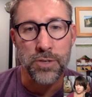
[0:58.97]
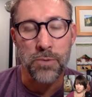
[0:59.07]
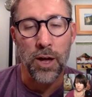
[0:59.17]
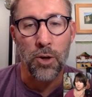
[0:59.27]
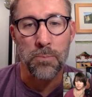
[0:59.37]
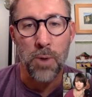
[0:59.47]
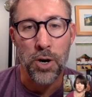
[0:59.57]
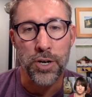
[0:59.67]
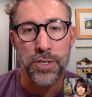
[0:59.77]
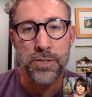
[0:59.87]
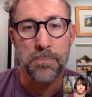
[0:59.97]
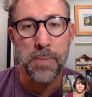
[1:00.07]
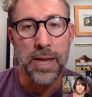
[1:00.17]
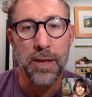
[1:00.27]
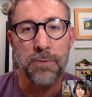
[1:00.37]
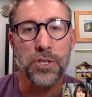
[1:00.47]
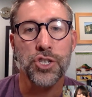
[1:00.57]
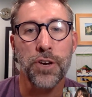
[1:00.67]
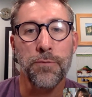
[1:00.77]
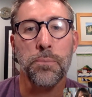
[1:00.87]
around Mark's making the
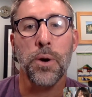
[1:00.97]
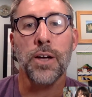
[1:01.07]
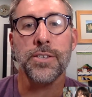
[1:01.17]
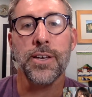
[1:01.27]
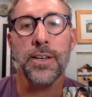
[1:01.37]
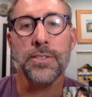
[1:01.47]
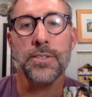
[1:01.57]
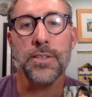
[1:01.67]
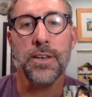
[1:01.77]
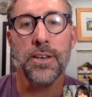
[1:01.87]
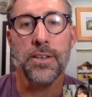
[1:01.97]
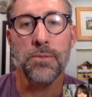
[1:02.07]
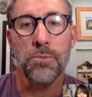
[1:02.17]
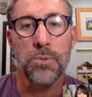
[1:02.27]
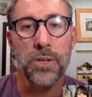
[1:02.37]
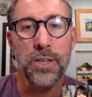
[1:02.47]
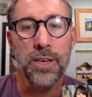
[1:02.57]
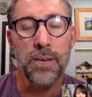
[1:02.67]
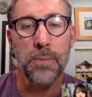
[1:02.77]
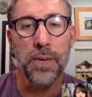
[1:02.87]
shift process, it
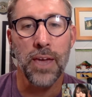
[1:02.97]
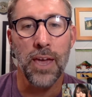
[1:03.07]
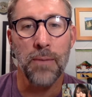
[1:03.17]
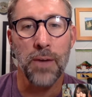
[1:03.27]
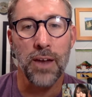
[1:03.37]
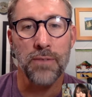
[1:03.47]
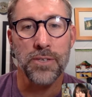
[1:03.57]
really became kind of a